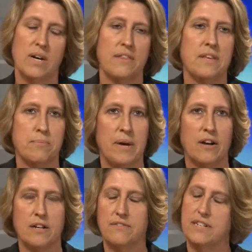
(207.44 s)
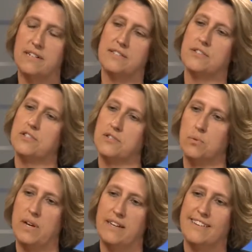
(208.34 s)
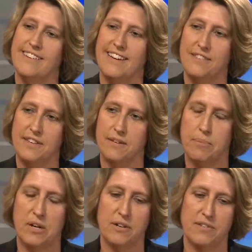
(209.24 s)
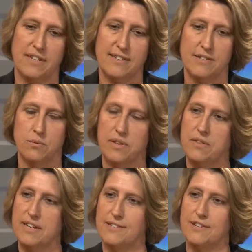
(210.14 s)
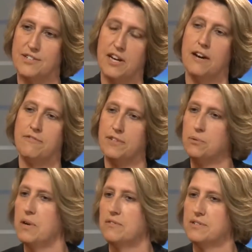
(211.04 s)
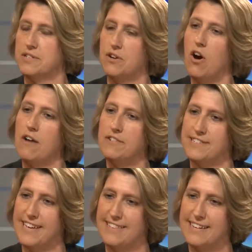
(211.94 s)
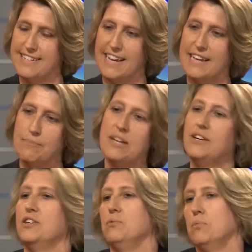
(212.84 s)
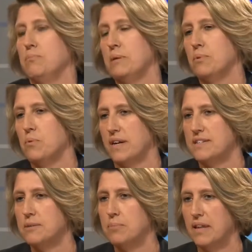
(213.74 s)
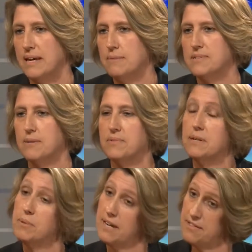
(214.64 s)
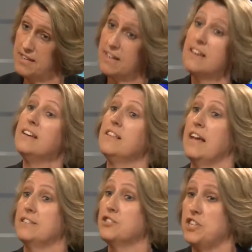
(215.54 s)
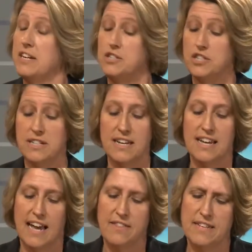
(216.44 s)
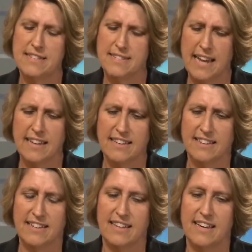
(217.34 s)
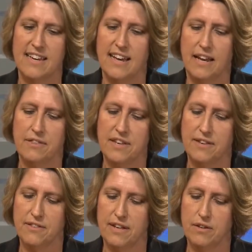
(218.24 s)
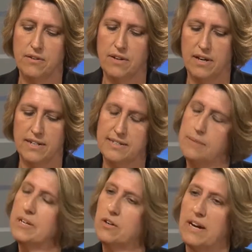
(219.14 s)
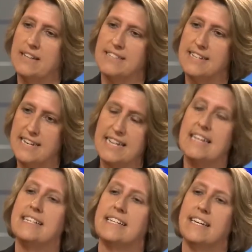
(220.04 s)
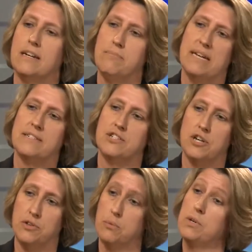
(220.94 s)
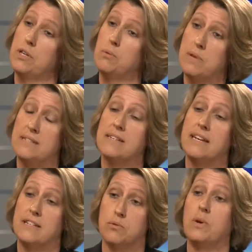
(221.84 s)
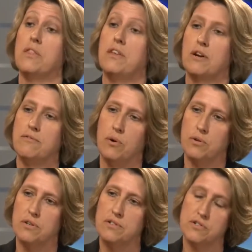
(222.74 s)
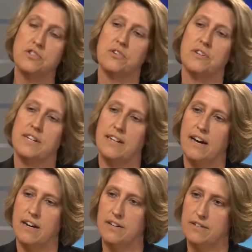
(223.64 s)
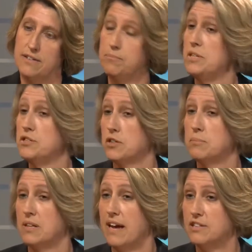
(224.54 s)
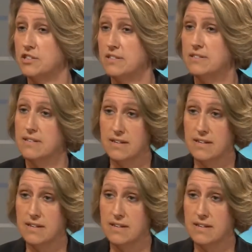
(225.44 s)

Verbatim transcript: Well, I think part of it is the swing. I think part of it is when things are tough and whoever's in office at that time, people wanted to blame something, but I think that's changing. And then secondly, I think that Democrats need to get a message out that really resonates with their voters during our midterm elections.